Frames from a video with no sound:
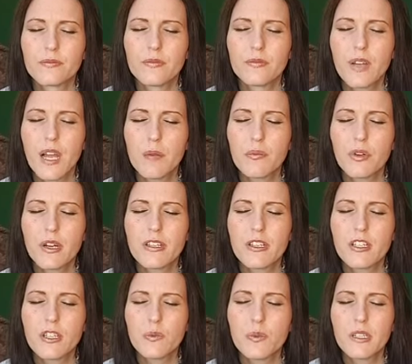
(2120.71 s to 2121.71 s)
I pray that
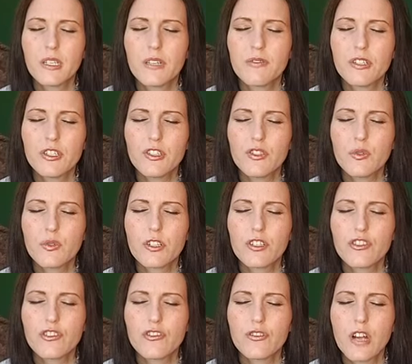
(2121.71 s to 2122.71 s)
you would give us your
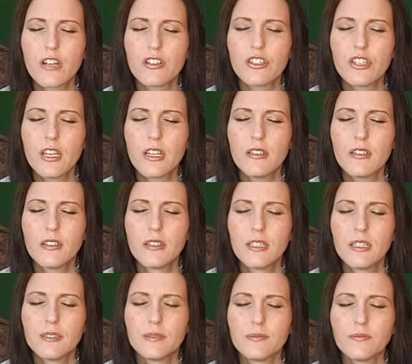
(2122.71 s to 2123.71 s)
instruction,
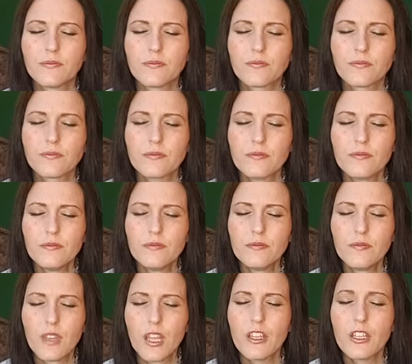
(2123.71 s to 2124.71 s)

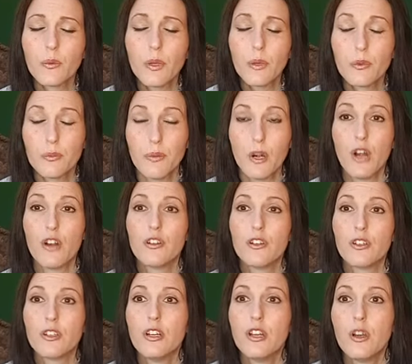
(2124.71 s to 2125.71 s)
that we would
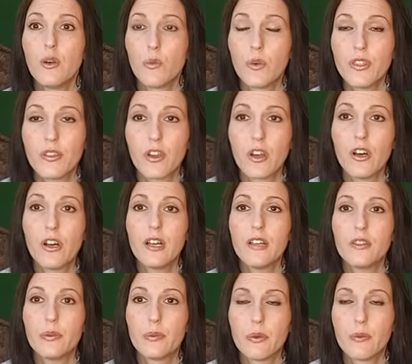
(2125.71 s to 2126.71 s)
partner with God,
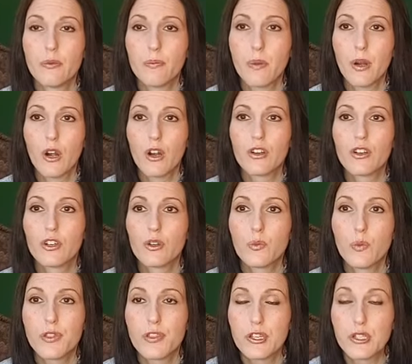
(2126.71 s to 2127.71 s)
that we would partner
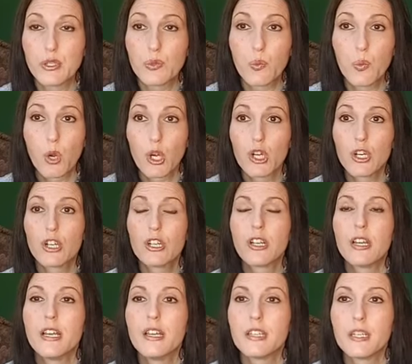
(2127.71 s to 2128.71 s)
with His Word,
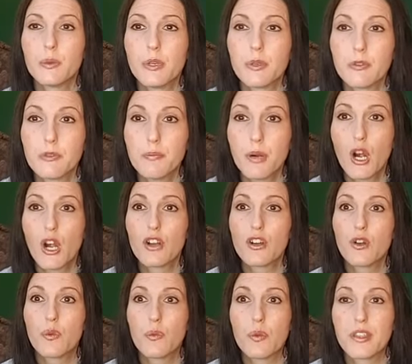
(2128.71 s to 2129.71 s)
that we would
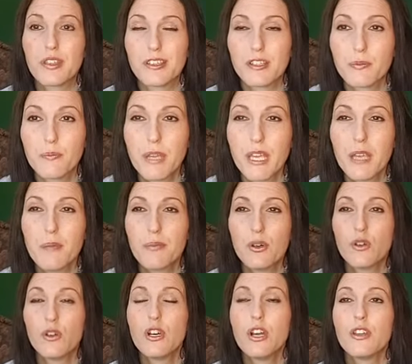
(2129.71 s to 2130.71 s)
partner with His
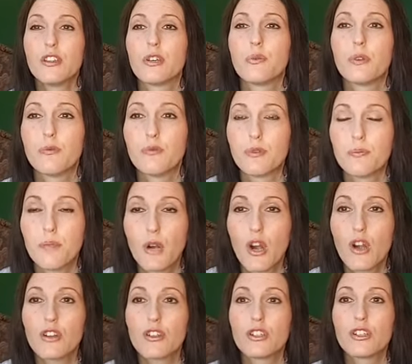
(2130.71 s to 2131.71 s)
people, that we would
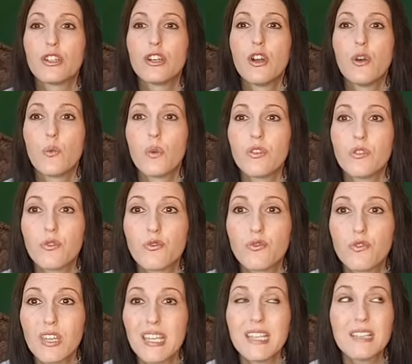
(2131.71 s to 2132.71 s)
partner with the
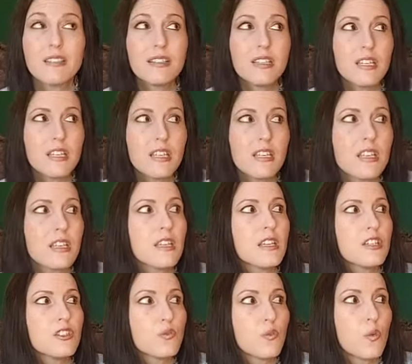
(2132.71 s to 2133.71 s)
things that He
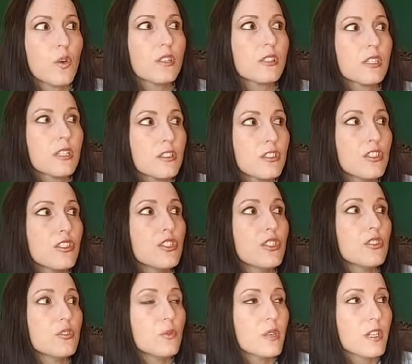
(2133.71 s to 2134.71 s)
is wanting to
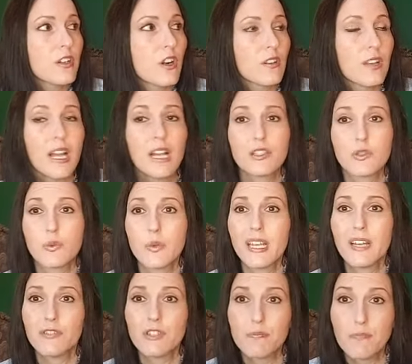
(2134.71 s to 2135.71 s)
do in our lives. We
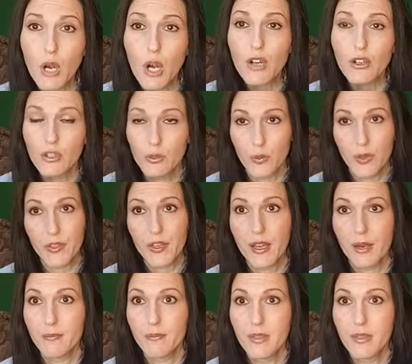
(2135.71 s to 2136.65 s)
have to partner with Him.